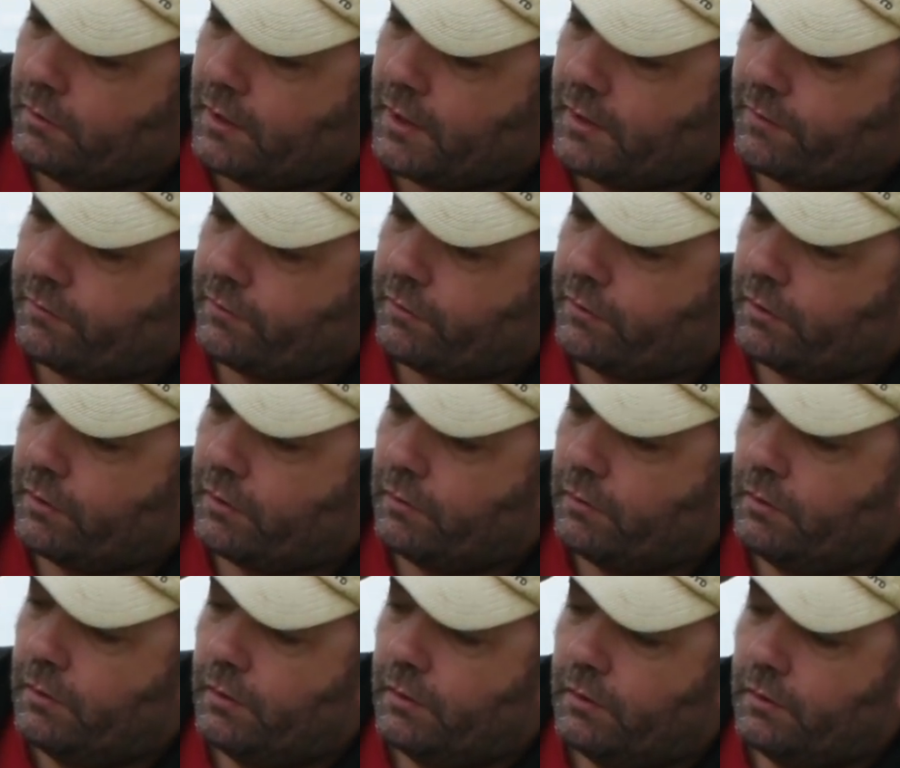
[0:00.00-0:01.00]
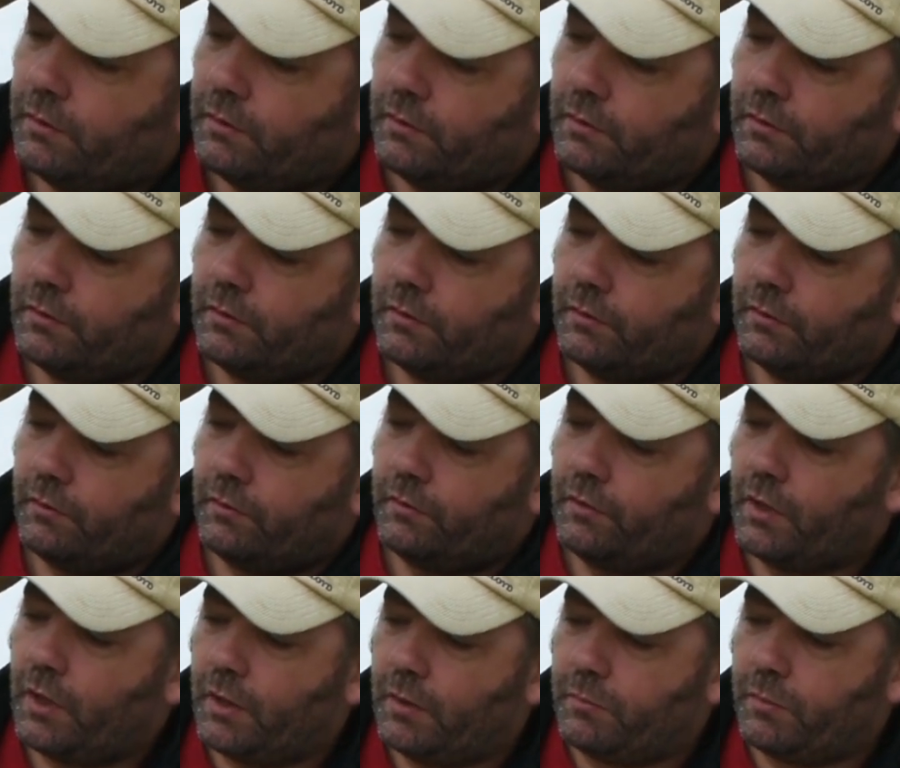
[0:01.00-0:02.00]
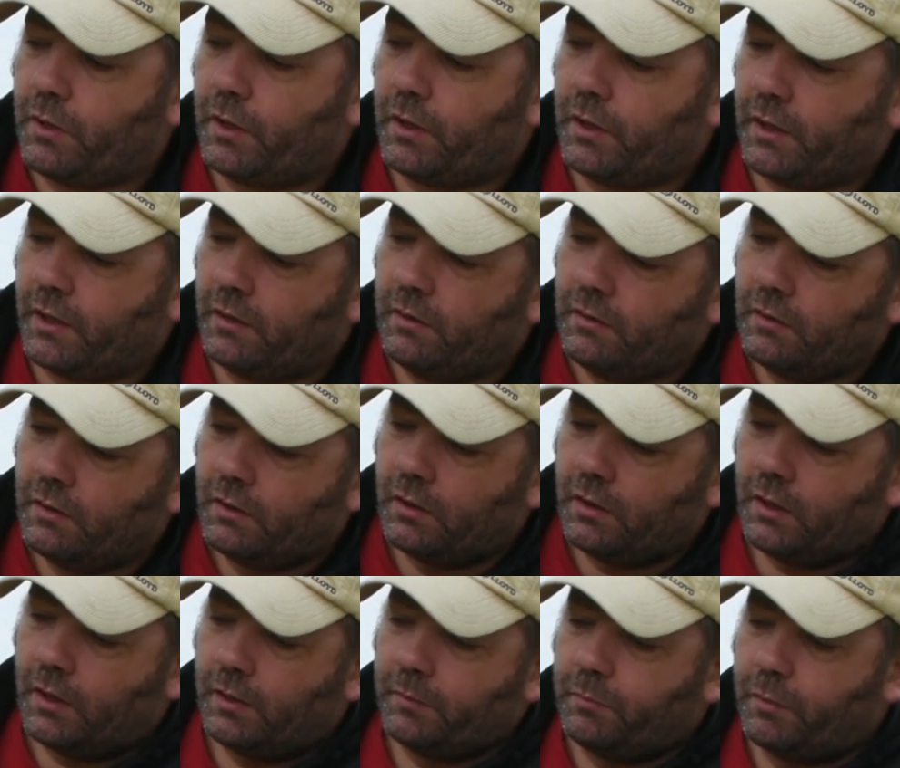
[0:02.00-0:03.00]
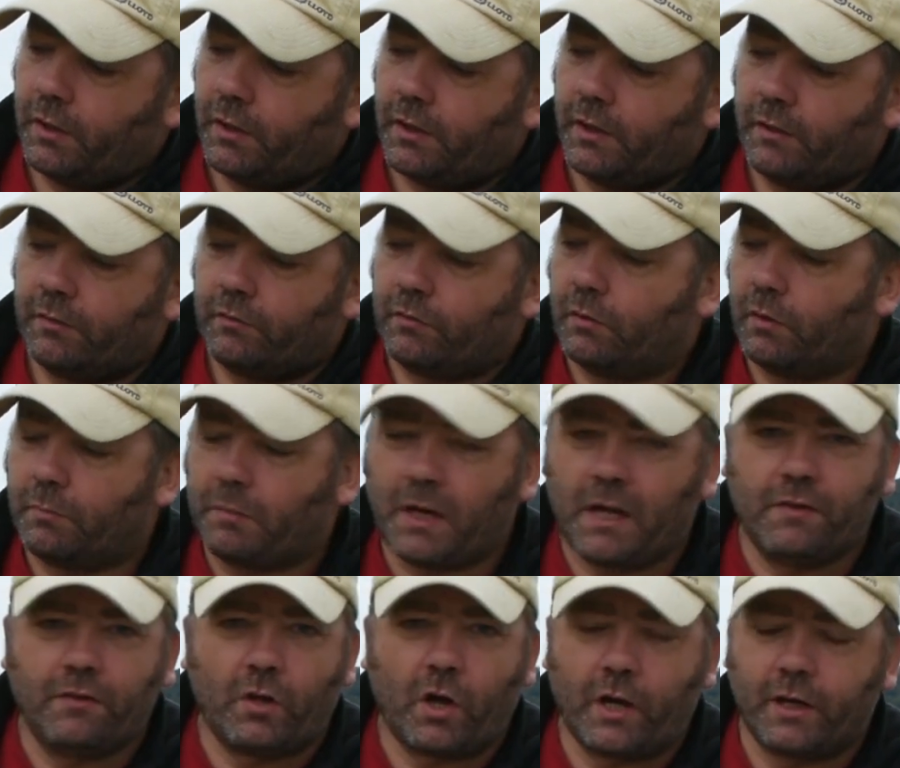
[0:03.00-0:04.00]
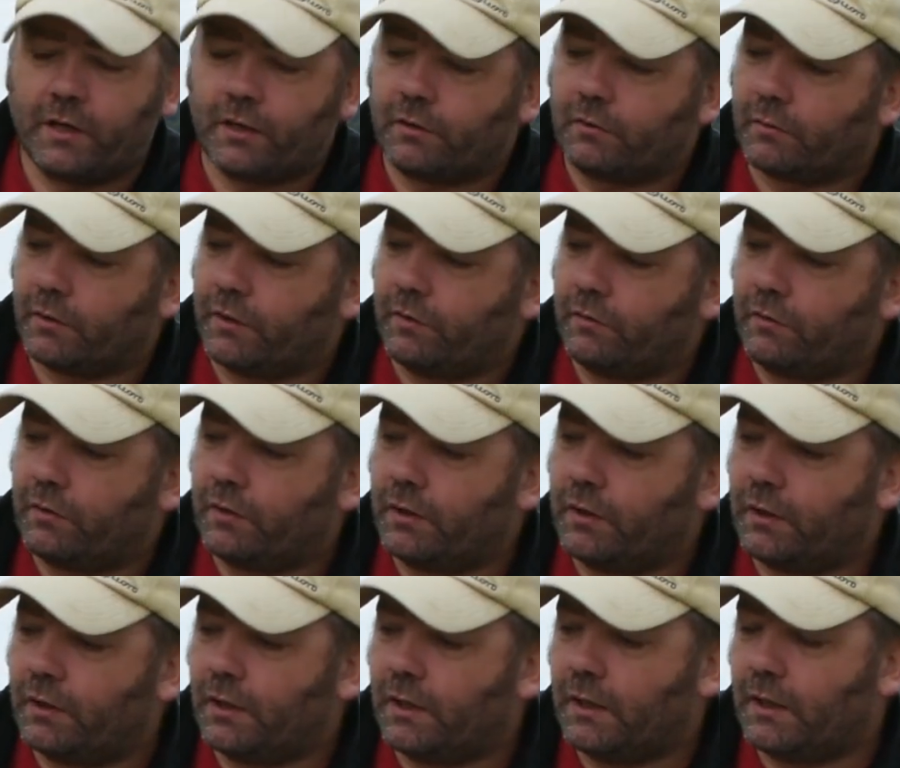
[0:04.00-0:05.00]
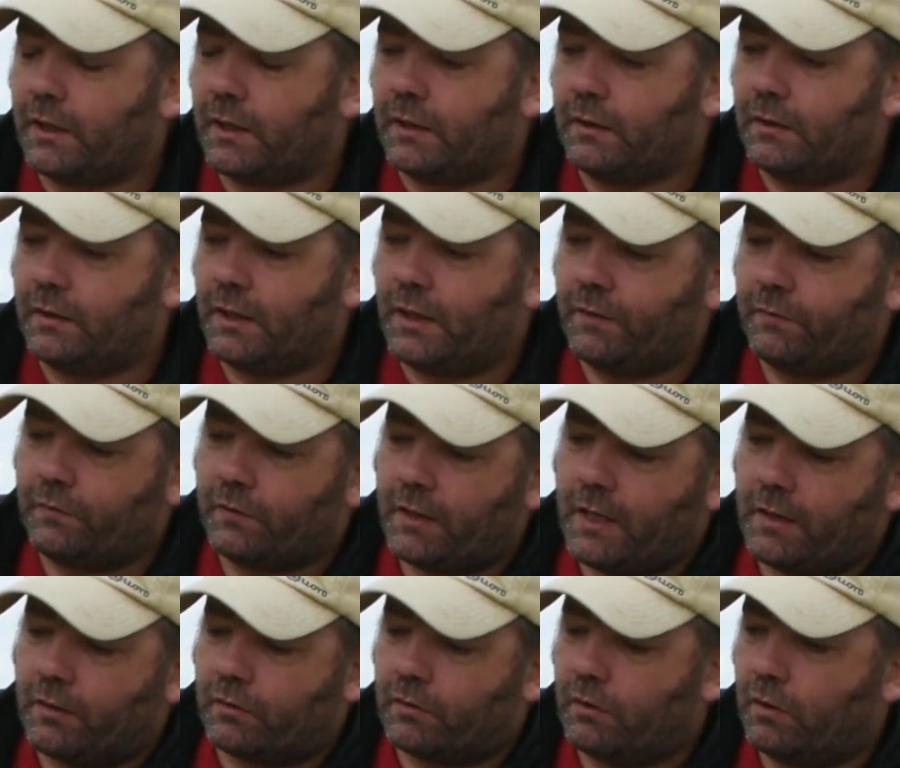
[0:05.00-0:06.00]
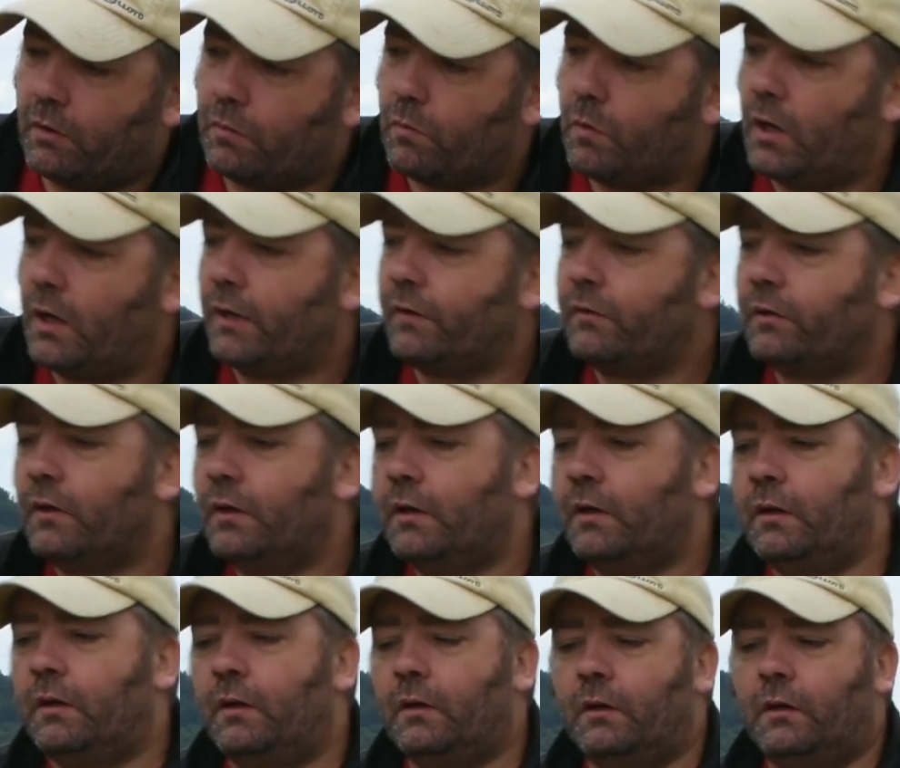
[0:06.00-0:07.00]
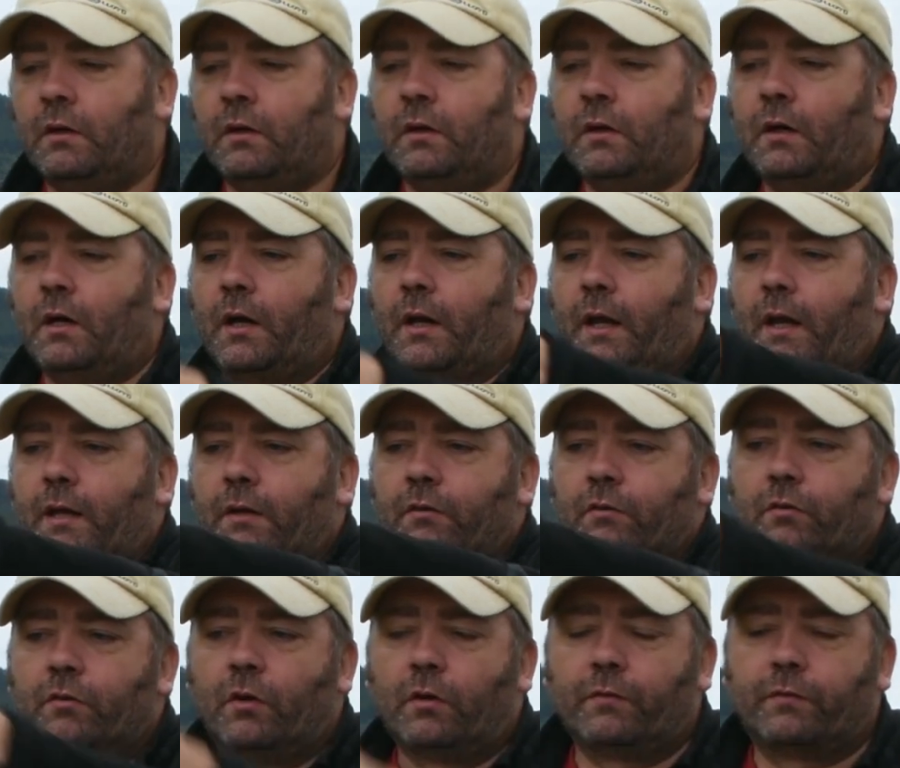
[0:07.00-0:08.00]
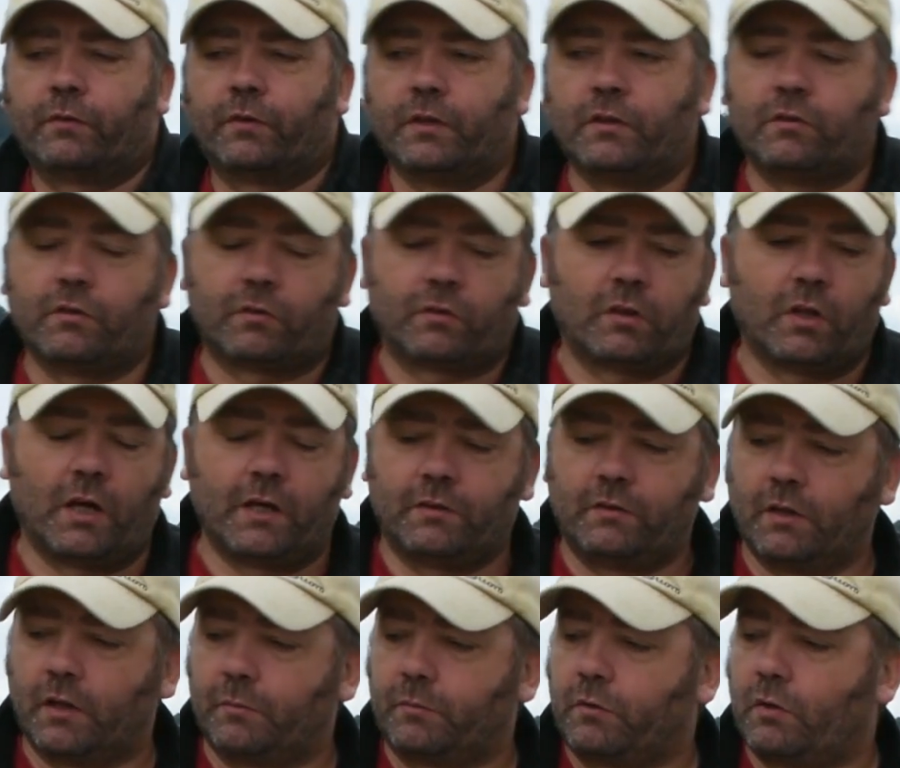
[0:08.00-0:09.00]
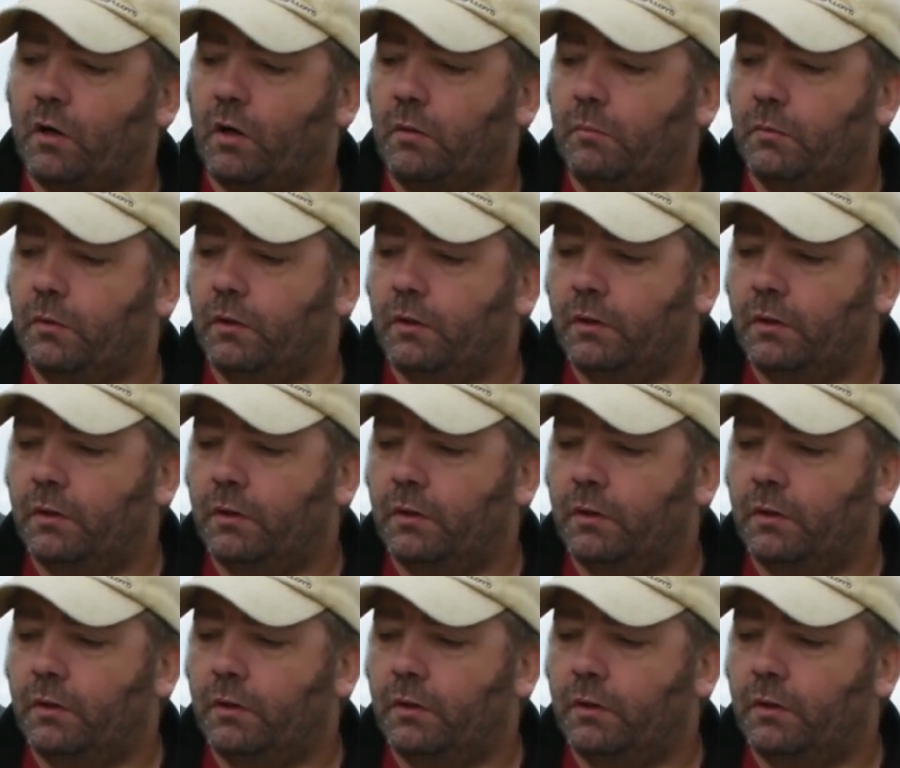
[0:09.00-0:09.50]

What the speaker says: All you have to do is turn the burner. I turn it to about 90 degrees to the left, counterclockwise, and then obviously just light it up top,